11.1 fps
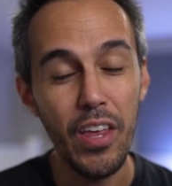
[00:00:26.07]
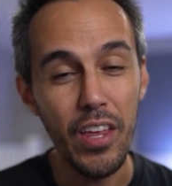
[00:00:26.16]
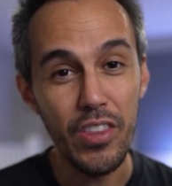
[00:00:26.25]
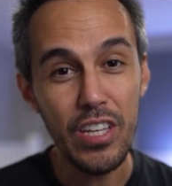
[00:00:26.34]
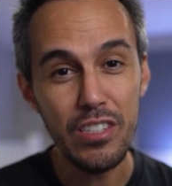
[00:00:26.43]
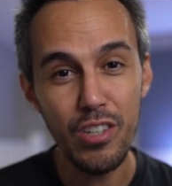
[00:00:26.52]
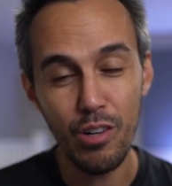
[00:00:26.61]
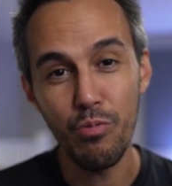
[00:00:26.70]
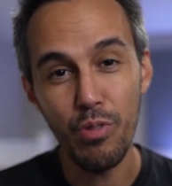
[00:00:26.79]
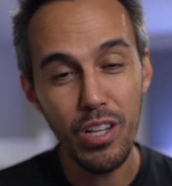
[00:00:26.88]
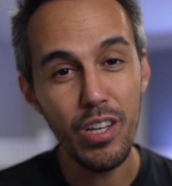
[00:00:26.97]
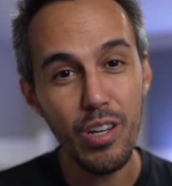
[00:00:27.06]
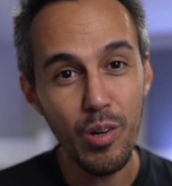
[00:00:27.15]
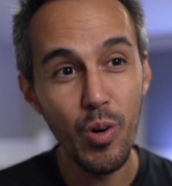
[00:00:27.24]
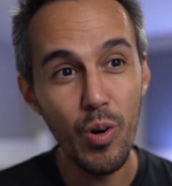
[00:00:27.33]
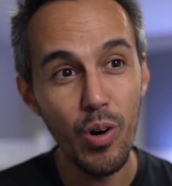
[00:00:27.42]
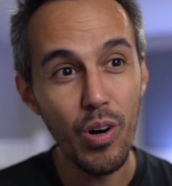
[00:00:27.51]
These look really
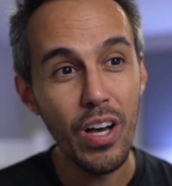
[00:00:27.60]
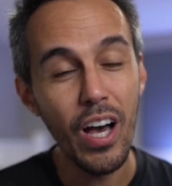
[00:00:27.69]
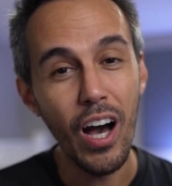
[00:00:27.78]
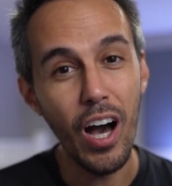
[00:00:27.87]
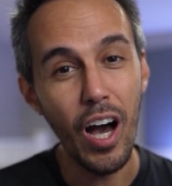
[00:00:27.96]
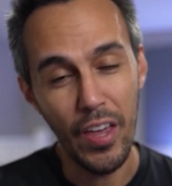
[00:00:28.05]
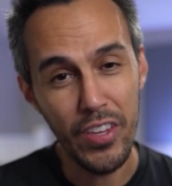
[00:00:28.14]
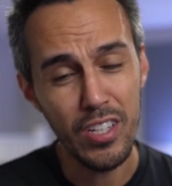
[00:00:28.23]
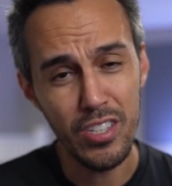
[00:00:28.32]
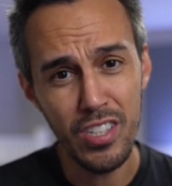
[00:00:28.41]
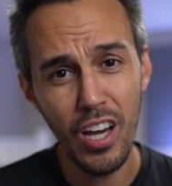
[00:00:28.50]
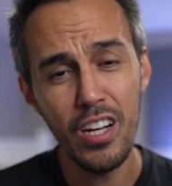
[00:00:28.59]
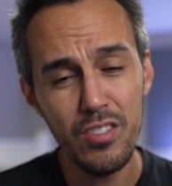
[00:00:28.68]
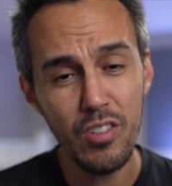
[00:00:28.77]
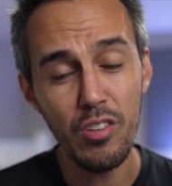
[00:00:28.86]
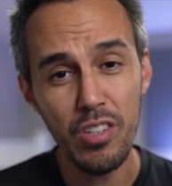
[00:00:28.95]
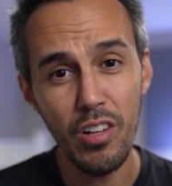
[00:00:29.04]
cool. I think there's tons of
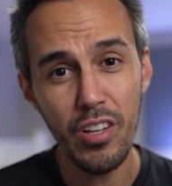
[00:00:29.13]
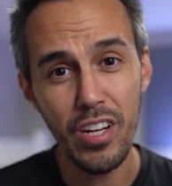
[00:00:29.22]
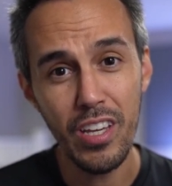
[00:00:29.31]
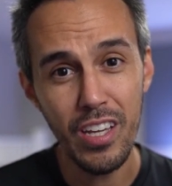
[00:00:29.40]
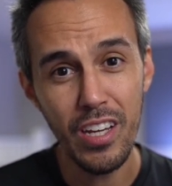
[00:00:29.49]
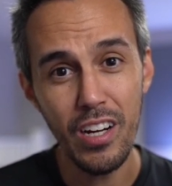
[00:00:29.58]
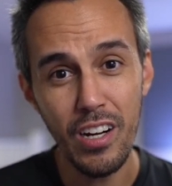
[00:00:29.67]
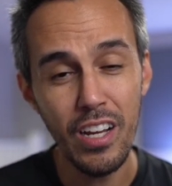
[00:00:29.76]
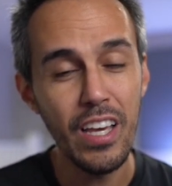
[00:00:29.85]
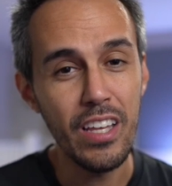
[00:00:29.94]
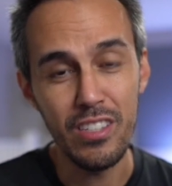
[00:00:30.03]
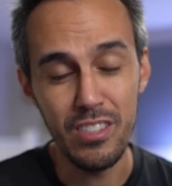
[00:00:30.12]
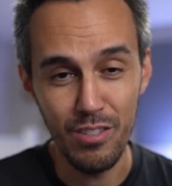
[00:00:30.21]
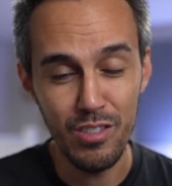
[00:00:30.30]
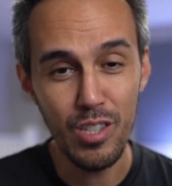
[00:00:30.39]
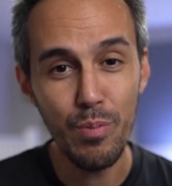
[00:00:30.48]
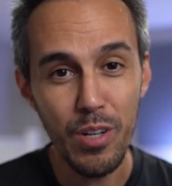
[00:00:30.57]
utility here. This is
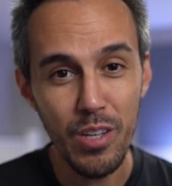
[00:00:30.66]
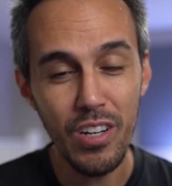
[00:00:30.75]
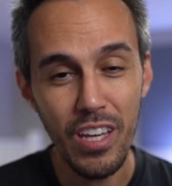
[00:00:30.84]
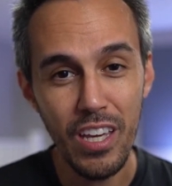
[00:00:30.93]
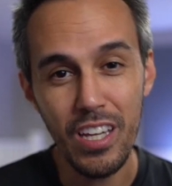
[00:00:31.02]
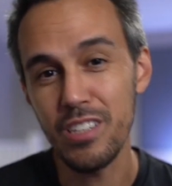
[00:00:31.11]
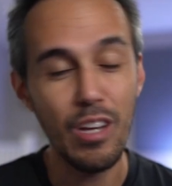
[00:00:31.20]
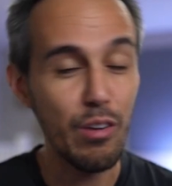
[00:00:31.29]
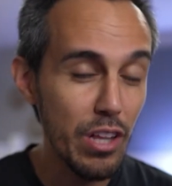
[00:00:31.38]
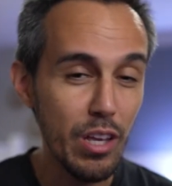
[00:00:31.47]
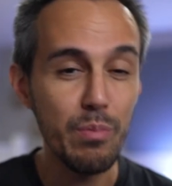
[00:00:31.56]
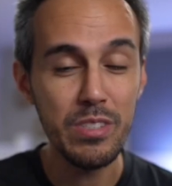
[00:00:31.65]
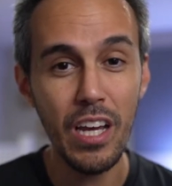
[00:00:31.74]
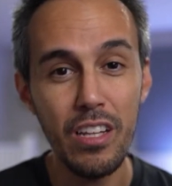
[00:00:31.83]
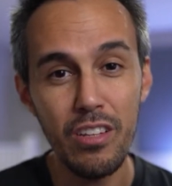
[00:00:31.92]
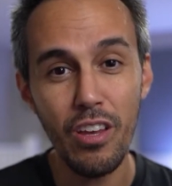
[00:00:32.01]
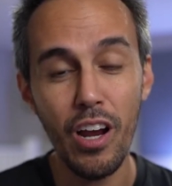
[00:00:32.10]
super unique, and so I really am excited
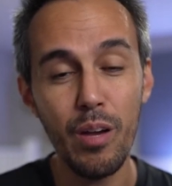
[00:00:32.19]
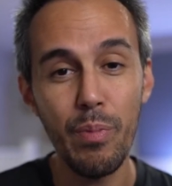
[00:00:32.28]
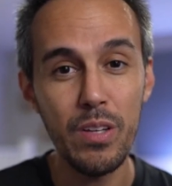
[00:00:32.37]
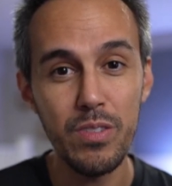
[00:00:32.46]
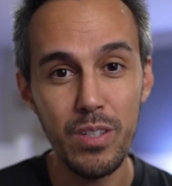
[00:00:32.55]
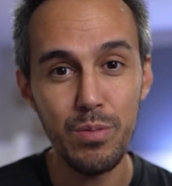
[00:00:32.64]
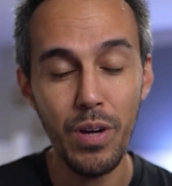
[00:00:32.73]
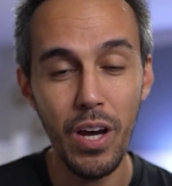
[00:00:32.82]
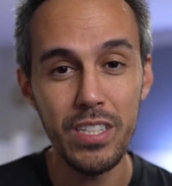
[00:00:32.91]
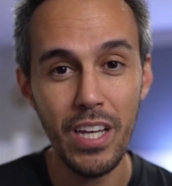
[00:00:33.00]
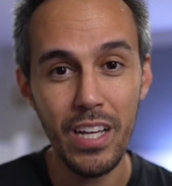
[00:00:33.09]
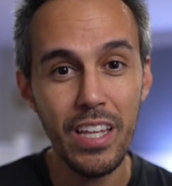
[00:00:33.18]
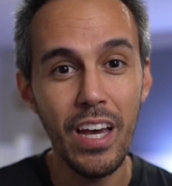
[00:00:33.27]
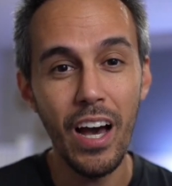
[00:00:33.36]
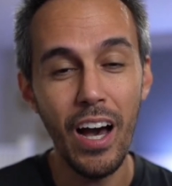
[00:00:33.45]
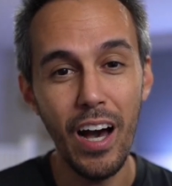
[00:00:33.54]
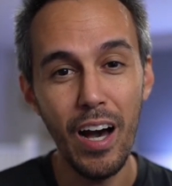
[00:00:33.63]
to talk about this project.
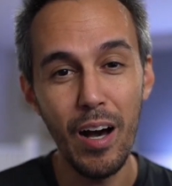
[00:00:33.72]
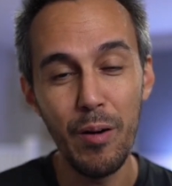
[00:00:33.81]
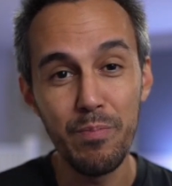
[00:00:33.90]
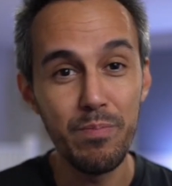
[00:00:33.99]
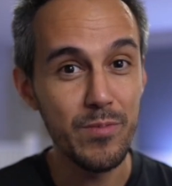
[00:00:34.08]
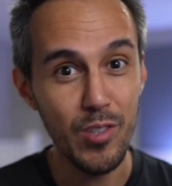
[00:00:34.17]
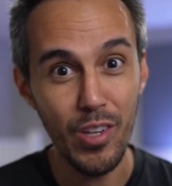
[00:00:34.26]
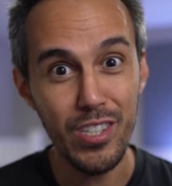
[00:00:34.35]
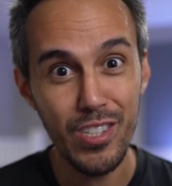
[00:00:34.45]
So let's